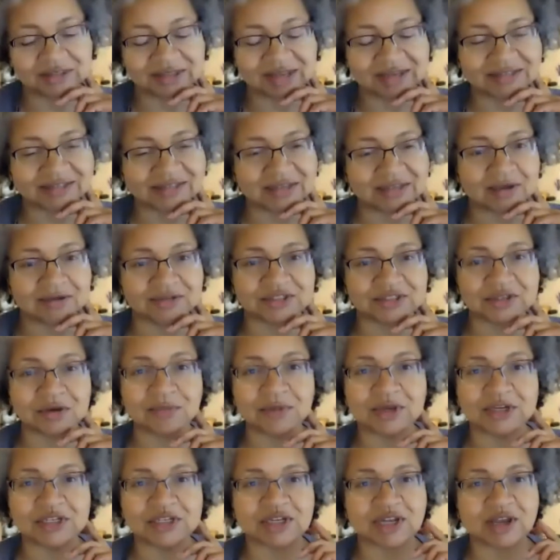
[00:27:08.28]
sounds so
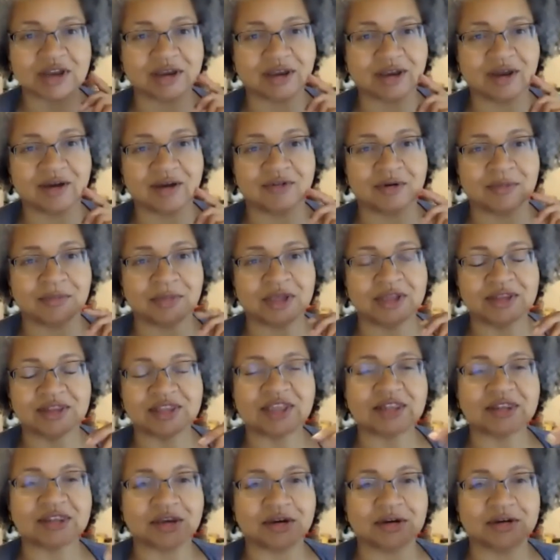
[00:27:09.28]
much like government
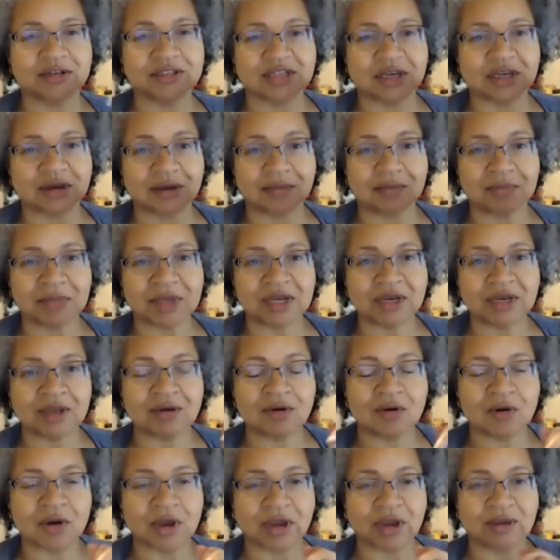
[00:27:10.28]
that there is a committee
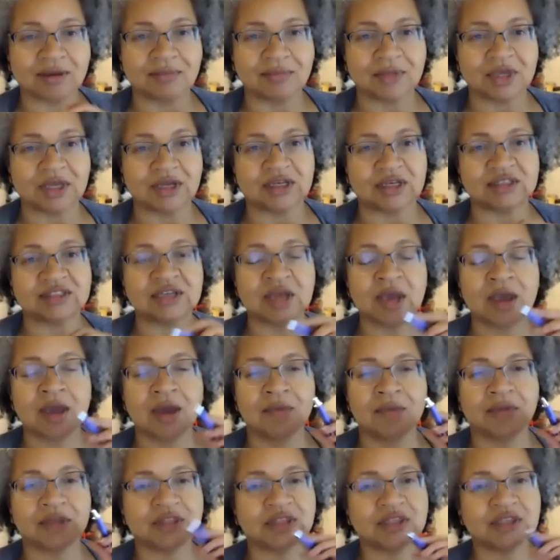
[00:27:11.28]
on committees.
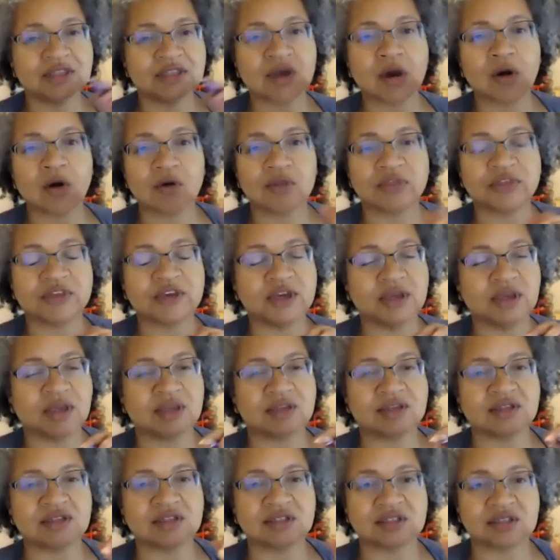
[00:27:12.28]
But this whole thing
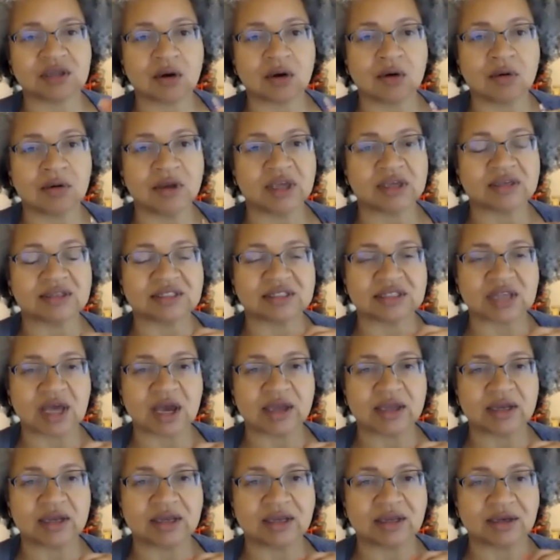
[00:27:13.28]
is so
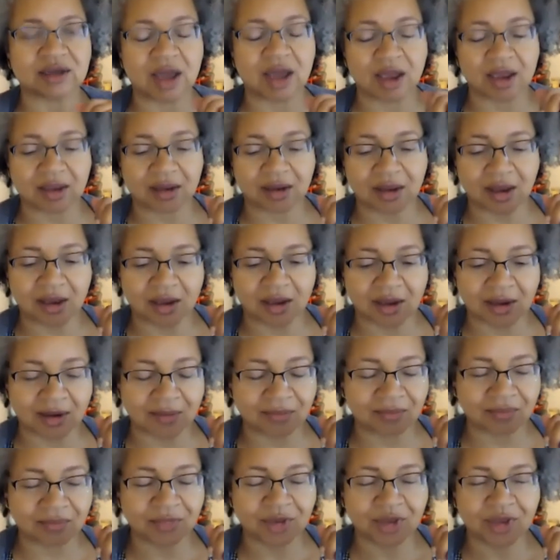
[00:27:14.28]
exciting. I
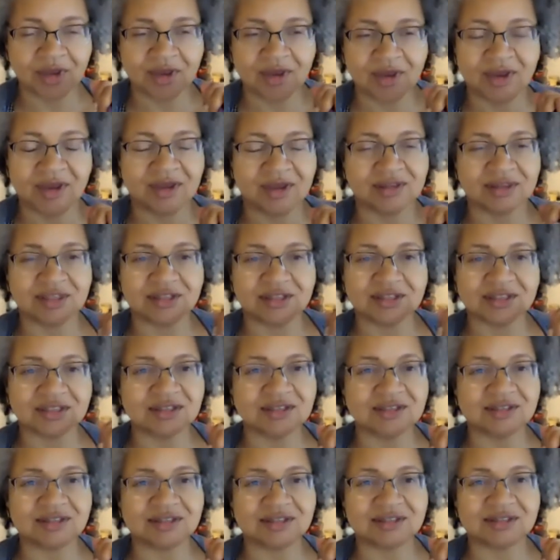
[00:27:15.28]
um this
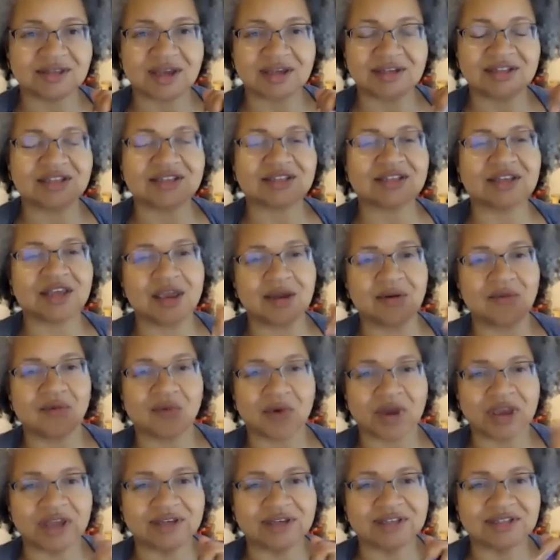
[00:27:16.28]
is I just can't
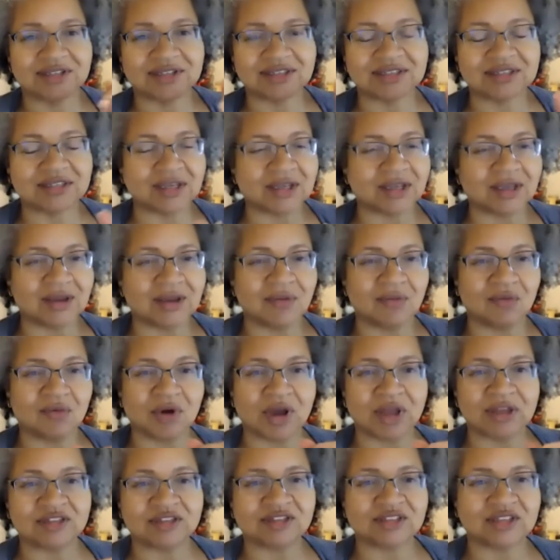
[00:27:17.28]
wait to see
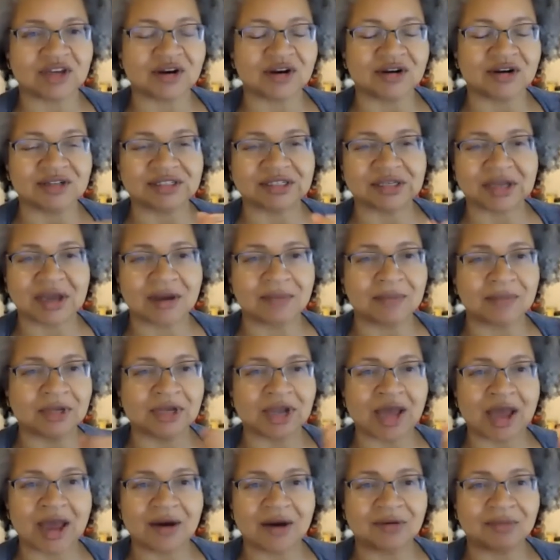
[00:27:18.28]
what starts coming
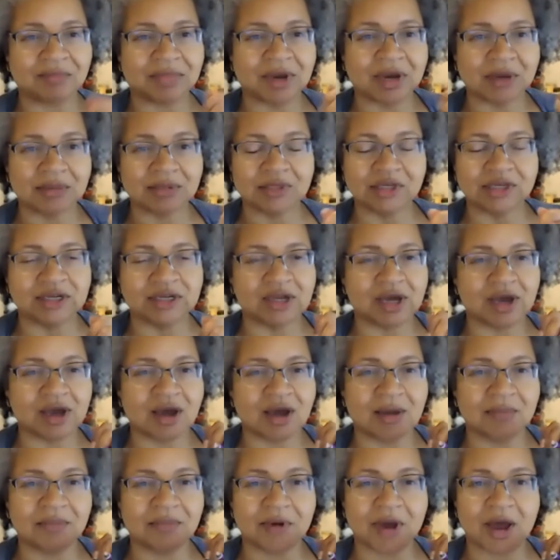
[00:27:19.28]
out, bubbling
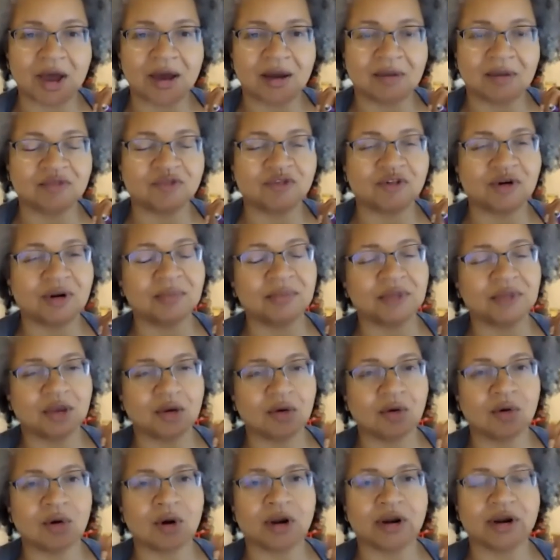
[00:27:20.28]
up um, from
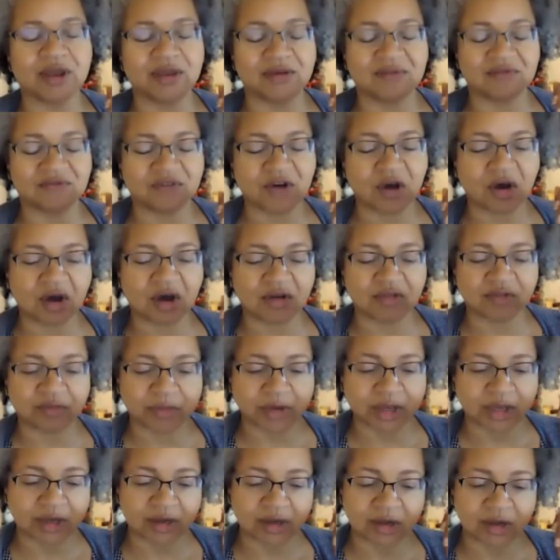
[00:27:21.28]
your
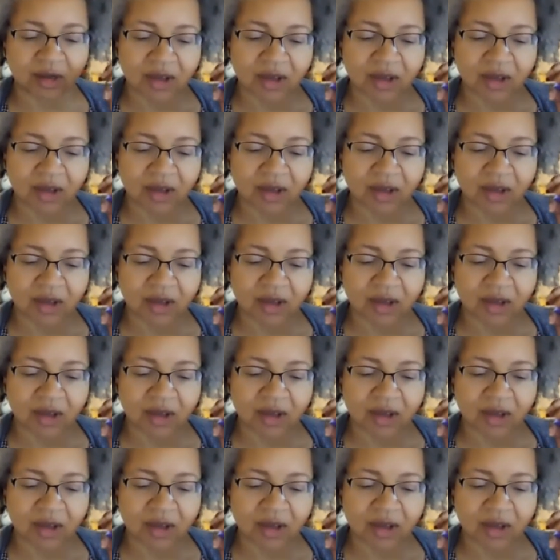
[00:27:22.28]
involvement.